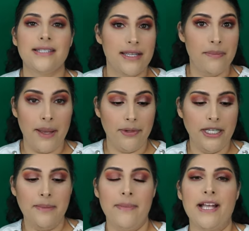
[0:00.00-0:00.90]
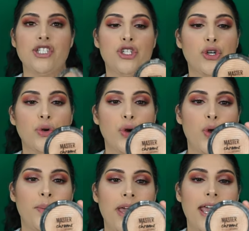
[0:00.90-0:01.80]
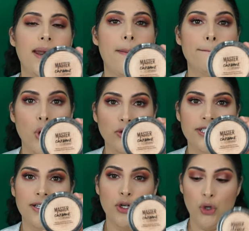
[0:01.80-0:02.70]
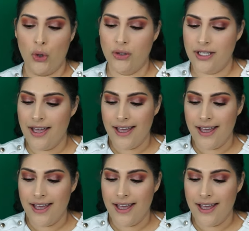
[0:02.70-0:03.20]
The Maybelline Master Chrome in Molten Gold.